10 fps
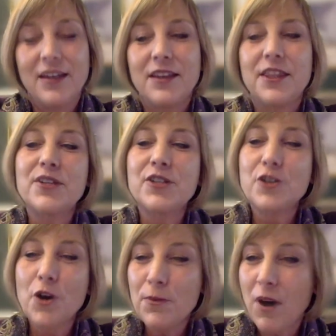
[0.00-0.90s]
There is
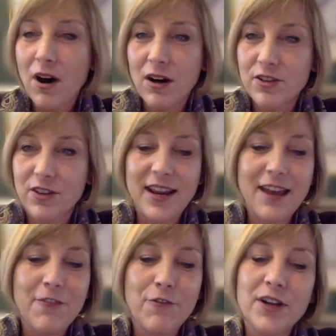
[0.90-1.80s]
no part on that
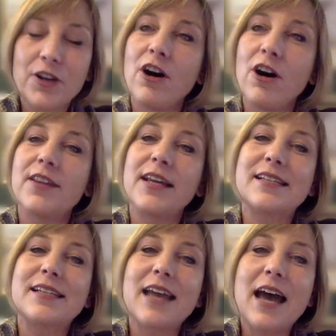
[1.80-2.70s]
F1 car that
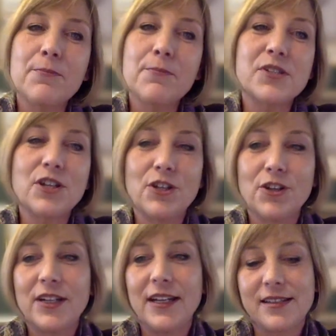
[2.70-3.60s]
isn't
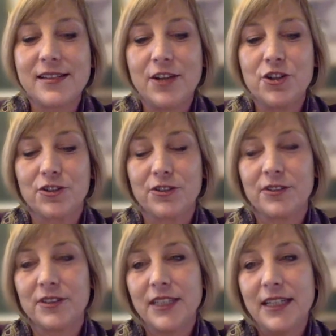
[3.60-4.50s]
absolutely essential.
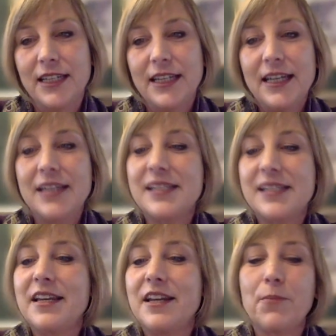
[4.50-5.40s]
It is
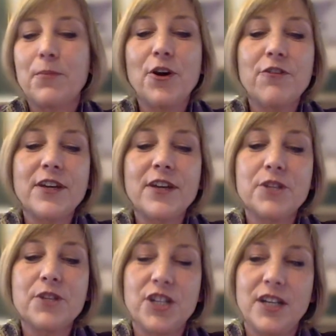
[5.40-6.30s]
a near perfect
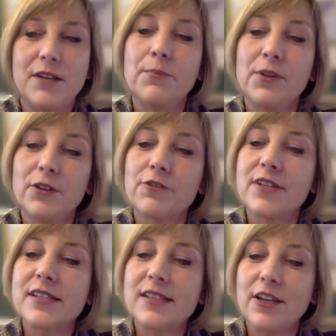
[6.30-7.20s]
machine built for
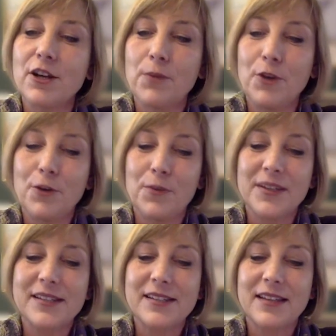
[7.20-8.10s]
a singular
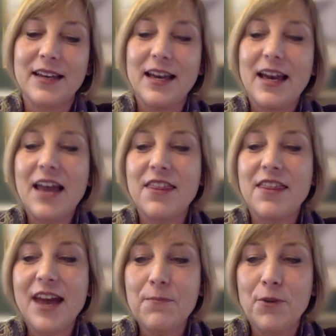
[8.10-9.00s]
purpose, and
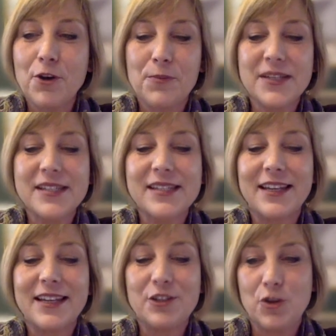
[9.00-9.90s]
that purpose
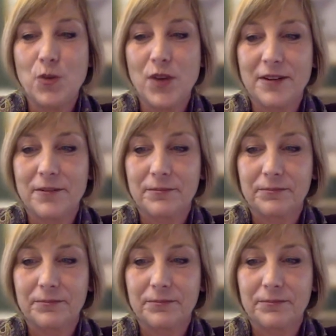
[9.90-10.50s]
is to win.